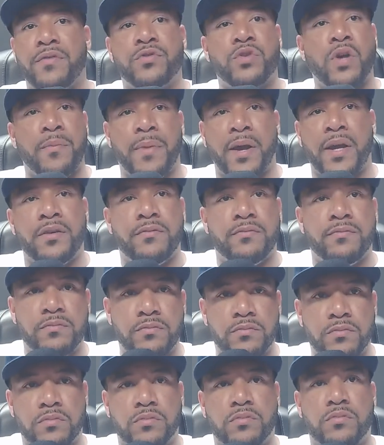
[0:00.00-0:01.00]
So I made
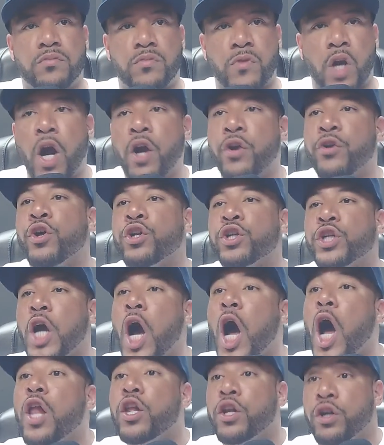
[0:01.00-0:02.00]
Cardinal
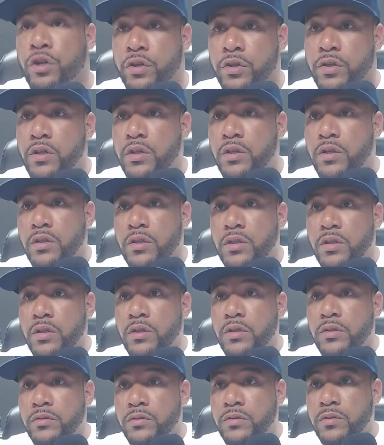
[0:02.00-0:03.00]
colored
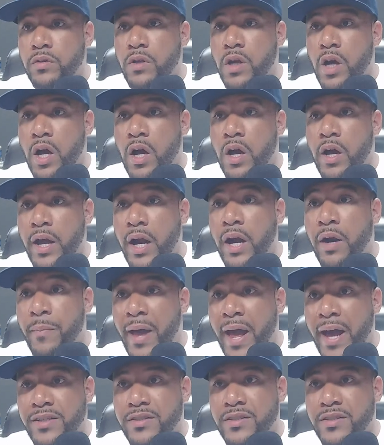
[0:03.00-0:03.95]
Air Maxes.